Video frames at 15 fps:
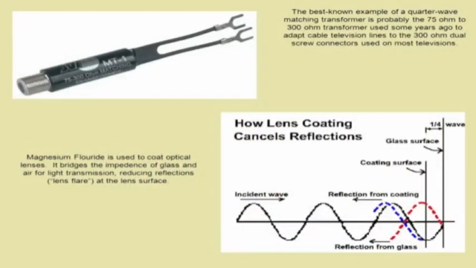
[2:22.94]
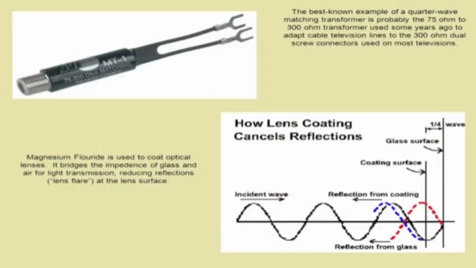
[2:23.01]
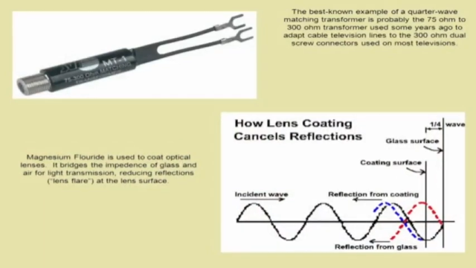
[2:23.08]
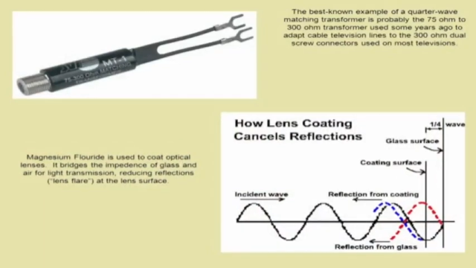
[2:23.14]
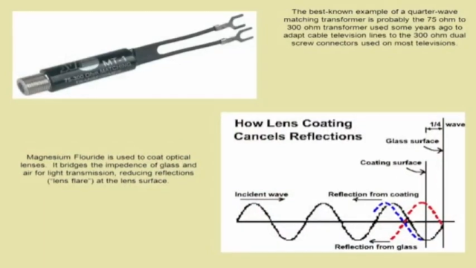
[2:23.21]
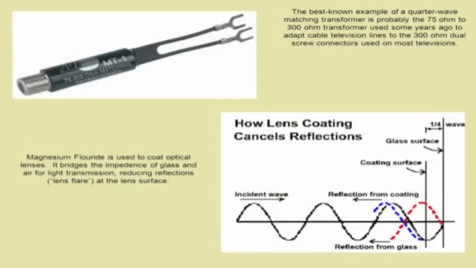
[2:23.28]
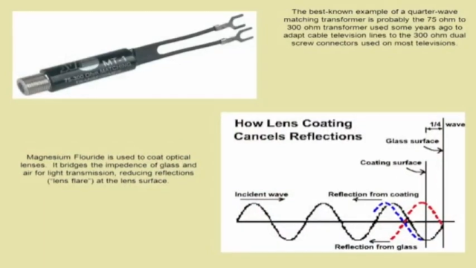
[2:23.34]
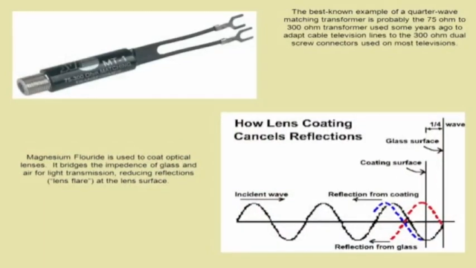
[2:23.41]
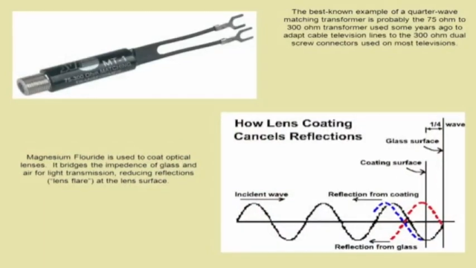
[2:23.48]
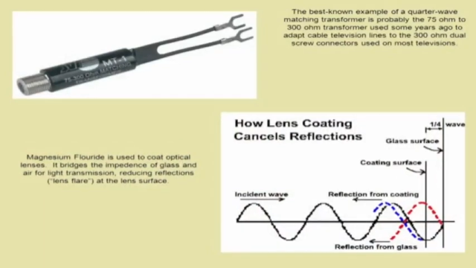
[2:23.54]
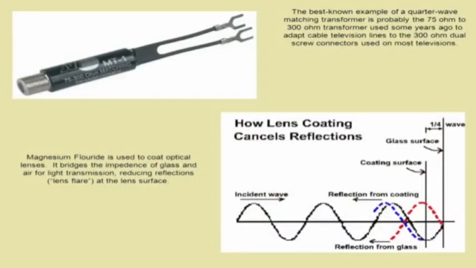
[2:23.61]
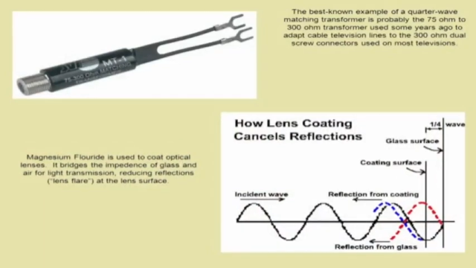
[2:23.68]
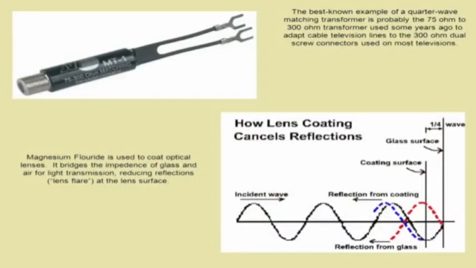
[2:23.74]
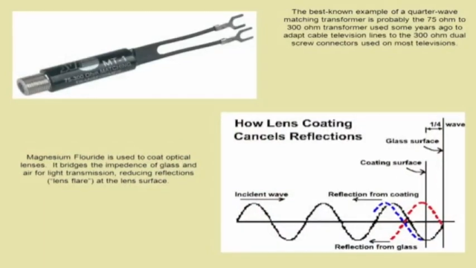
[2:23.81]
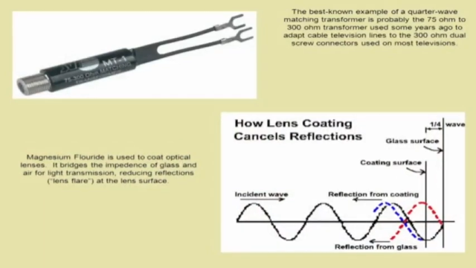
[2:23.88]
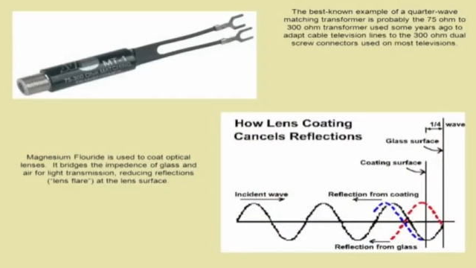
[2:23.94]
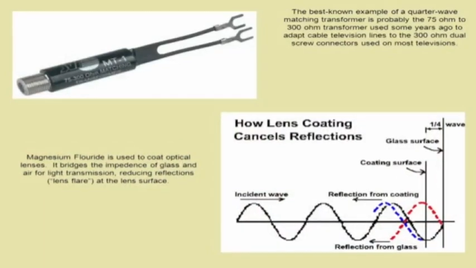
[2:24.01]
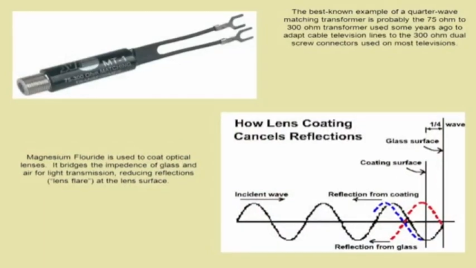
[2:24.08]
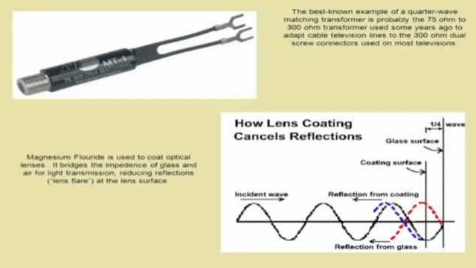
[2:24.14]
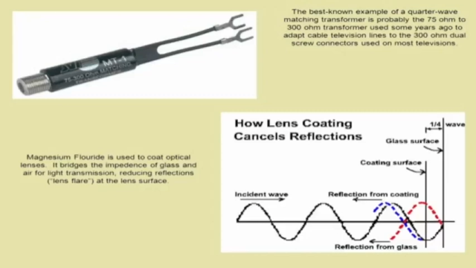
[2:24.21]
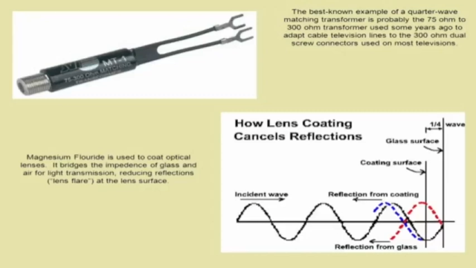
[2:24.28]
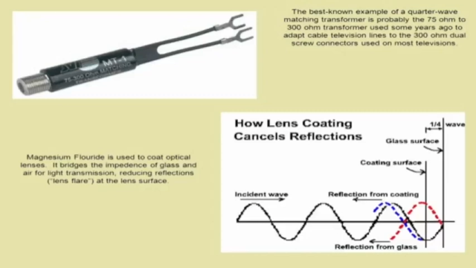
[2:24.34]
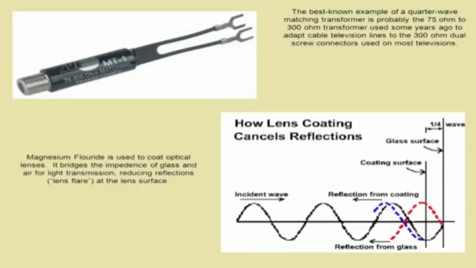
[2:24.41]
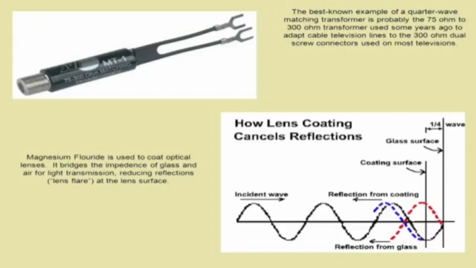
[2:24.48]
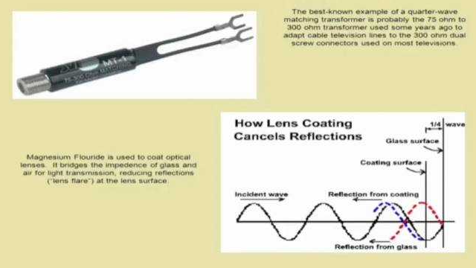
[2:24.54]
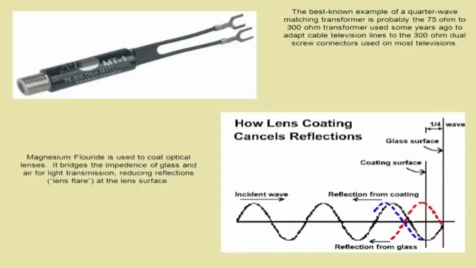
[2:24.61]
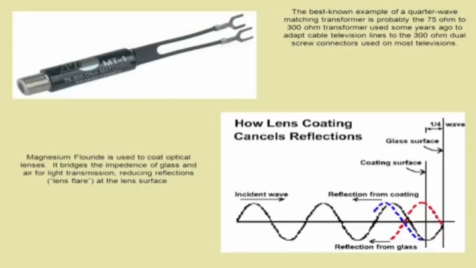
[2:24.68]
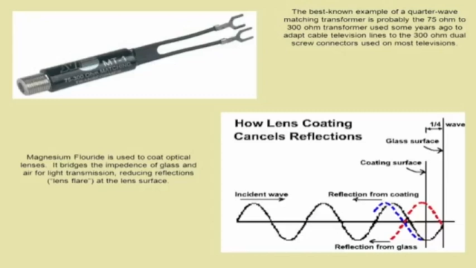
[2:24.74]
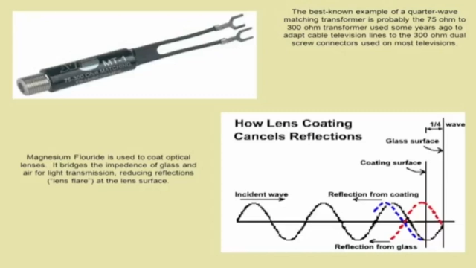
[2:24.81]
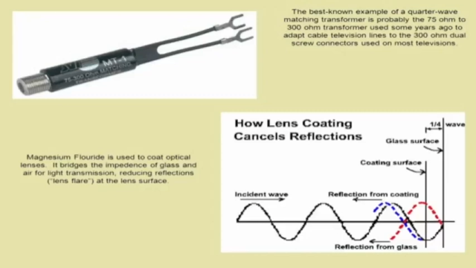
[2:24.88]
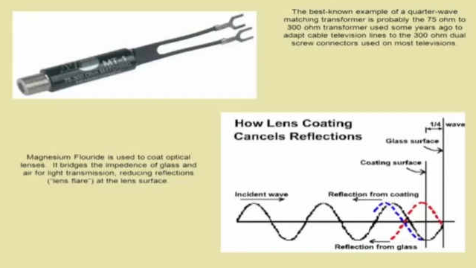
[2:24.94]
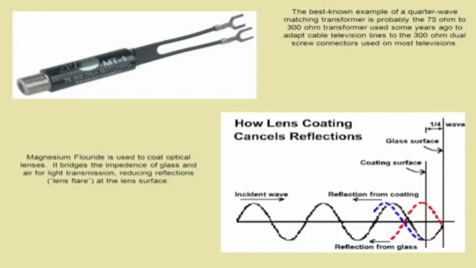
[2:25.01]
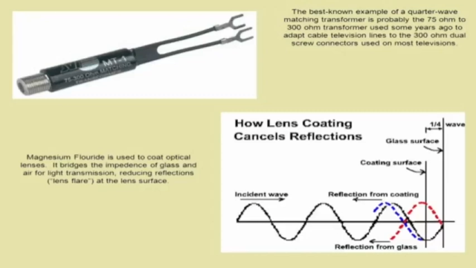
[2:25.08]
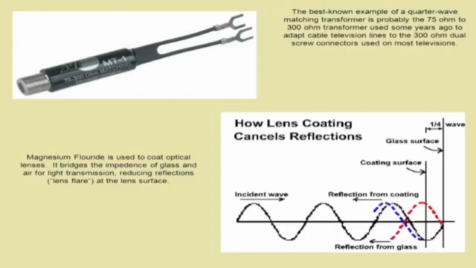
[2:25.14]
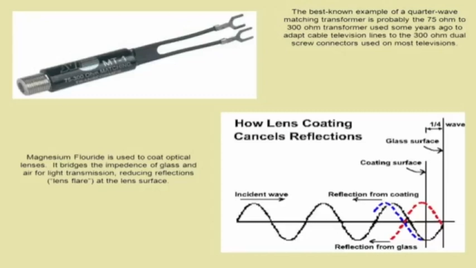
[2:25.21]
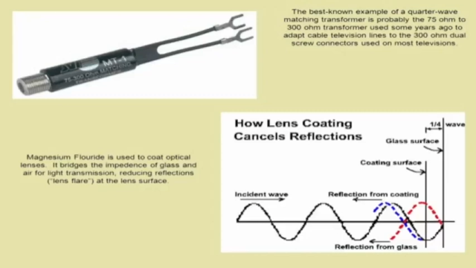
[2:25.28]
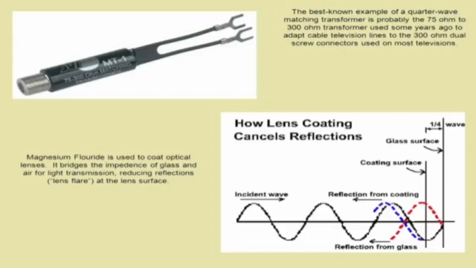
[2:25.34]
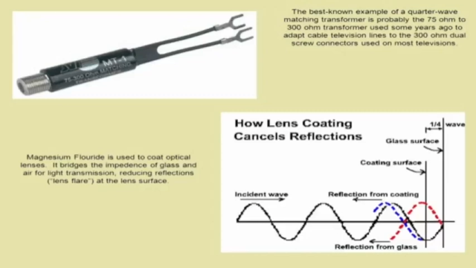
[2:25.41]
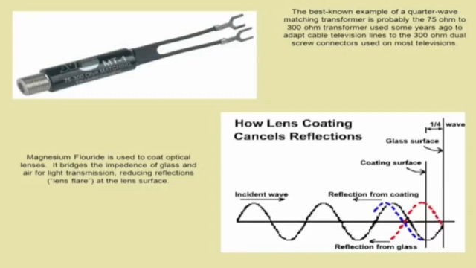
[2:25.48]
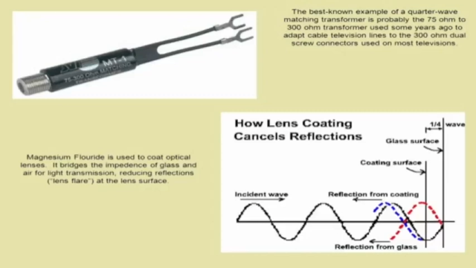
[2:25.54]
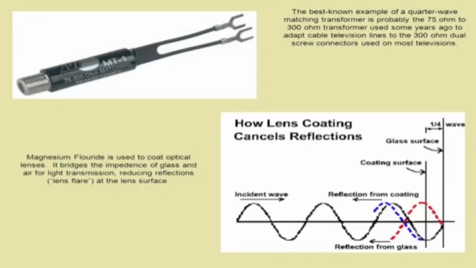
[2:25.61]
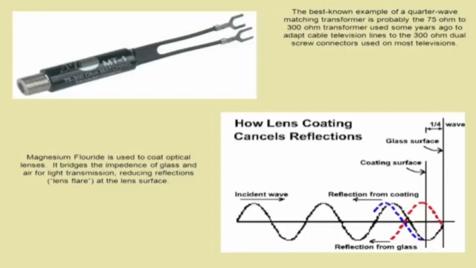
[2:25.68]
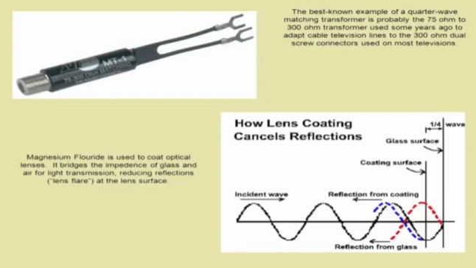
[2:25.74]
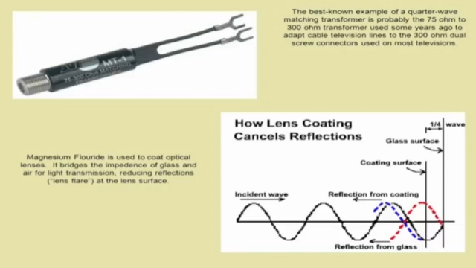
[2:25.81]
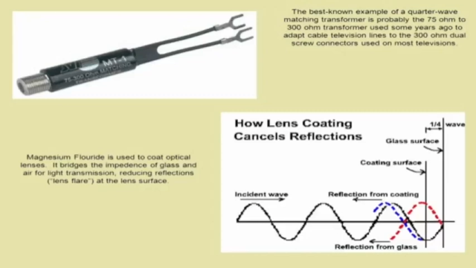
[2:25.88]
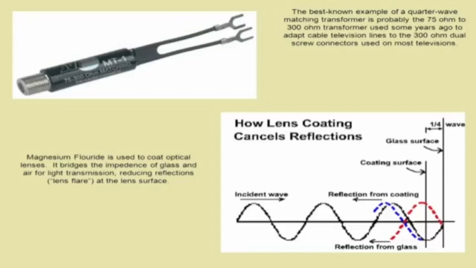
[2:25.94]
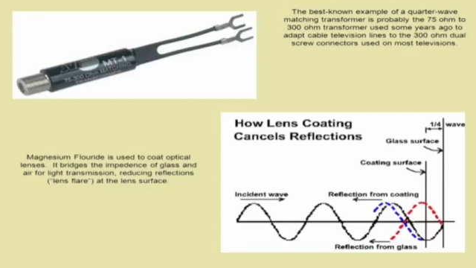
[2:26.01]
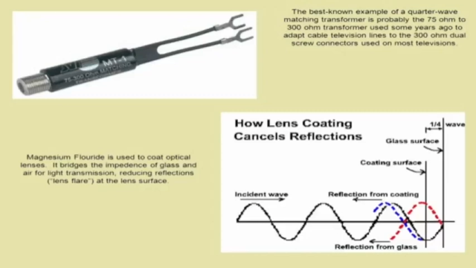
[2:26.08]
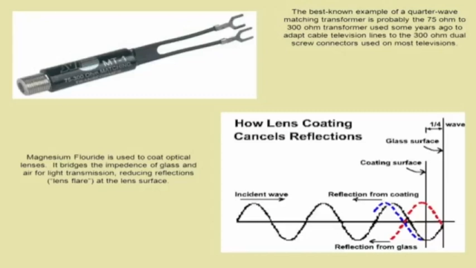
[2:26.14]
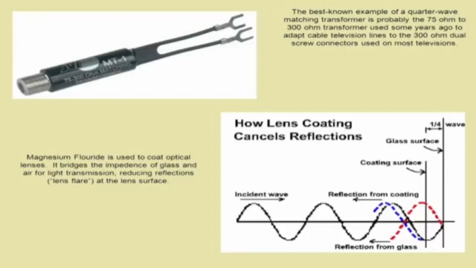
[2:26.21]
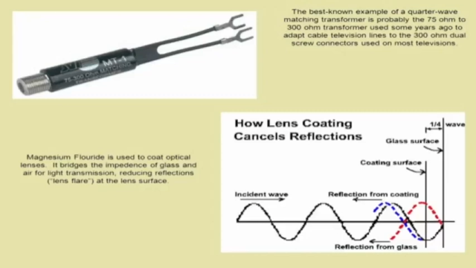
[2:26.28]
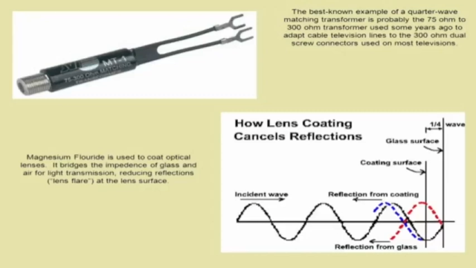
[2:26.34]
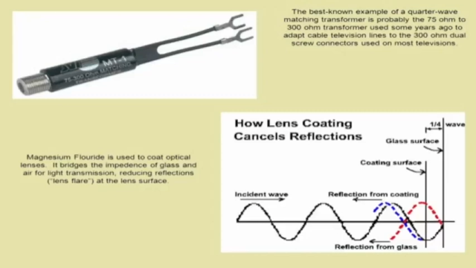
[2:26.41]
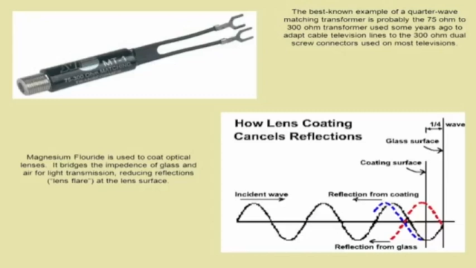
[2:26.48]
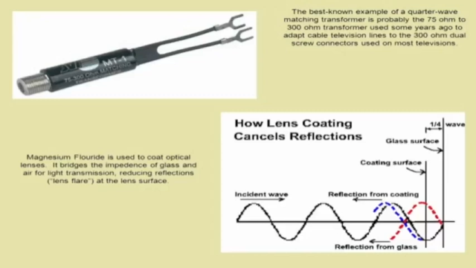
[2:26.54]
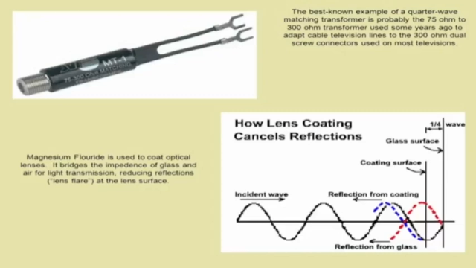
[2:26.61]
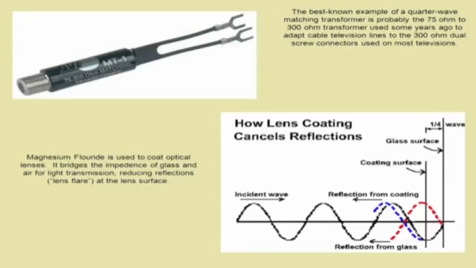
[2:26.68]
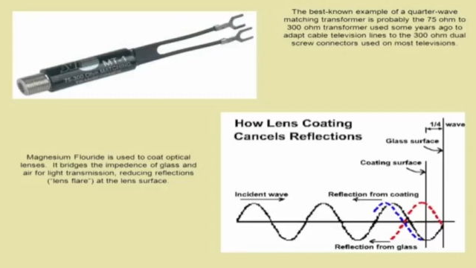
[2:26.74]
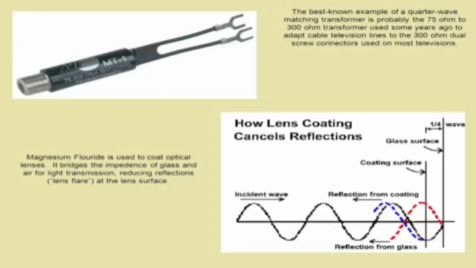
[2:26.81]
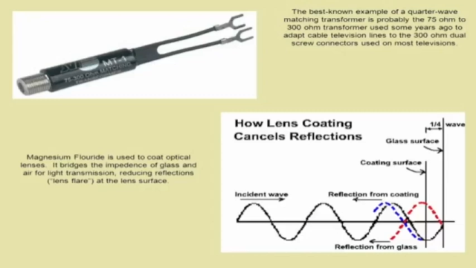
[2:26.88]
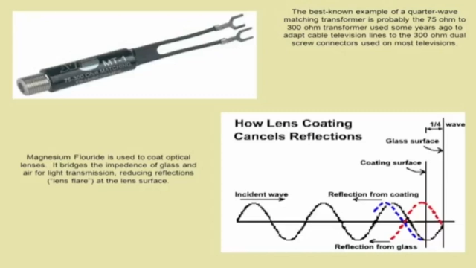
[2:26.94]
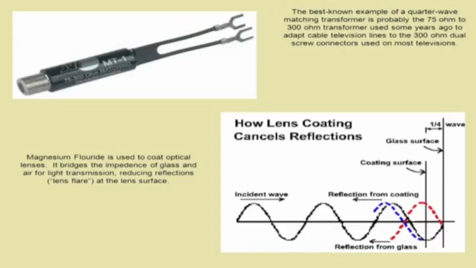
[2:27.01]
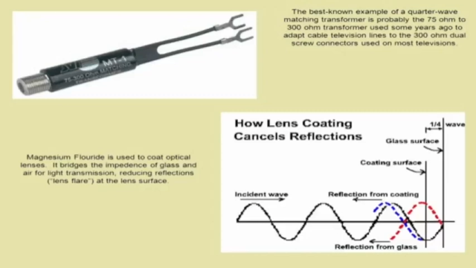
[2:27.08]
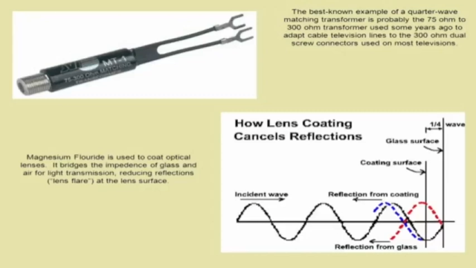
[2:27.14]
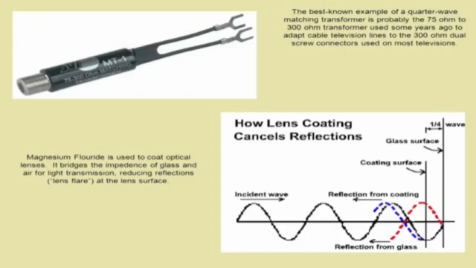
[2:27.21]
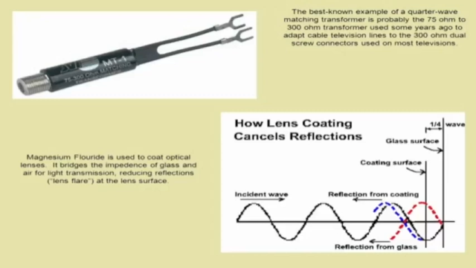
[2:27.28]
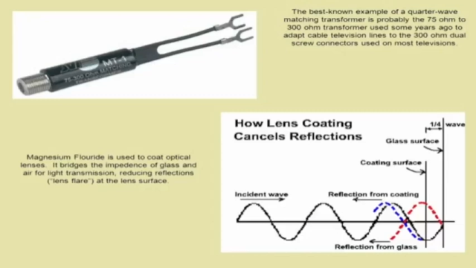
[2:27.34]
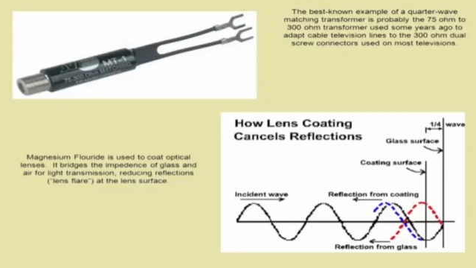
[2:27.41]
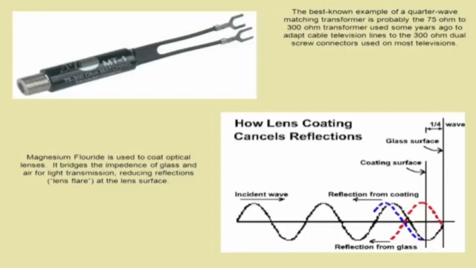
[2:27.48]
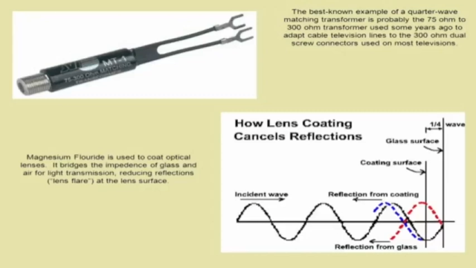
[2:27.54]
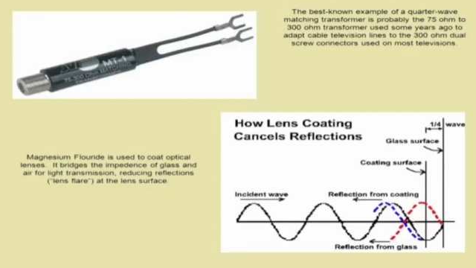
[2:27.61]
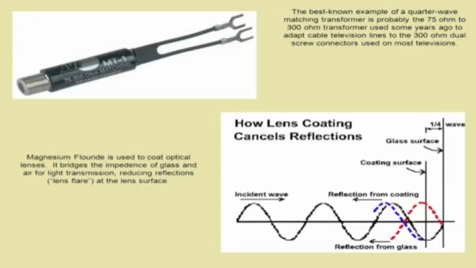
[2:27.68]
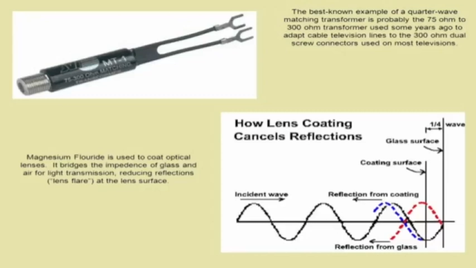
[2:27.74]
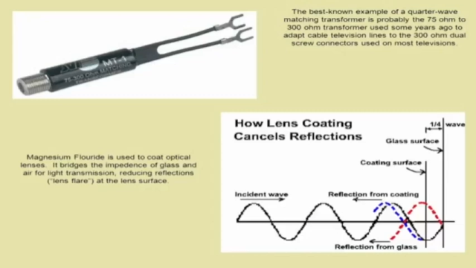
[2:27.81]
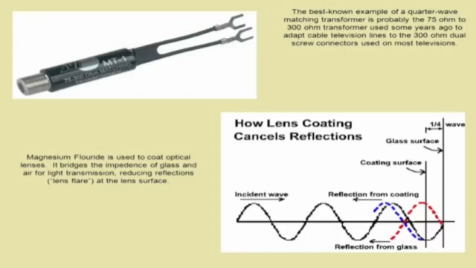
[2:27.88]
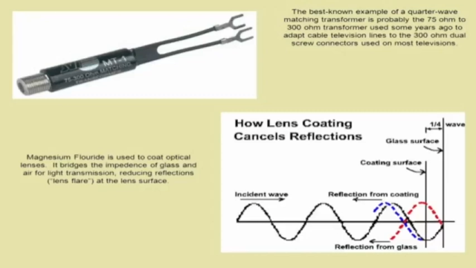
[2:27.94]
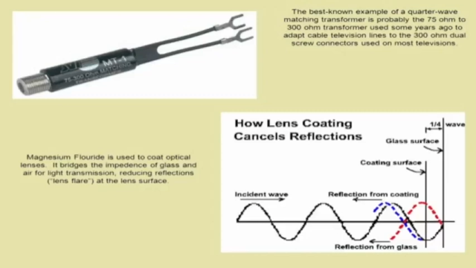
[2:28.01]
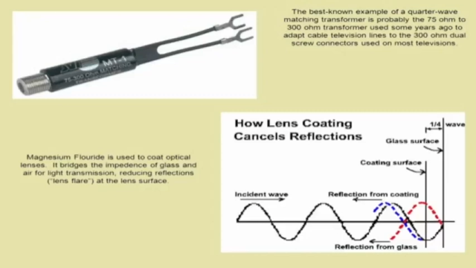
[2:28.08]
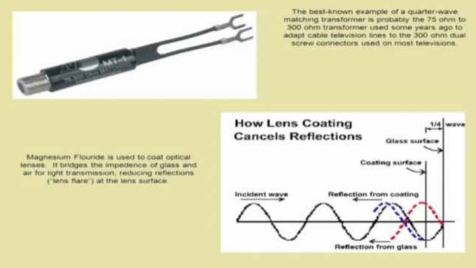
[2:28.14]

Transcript: (no speaker visible)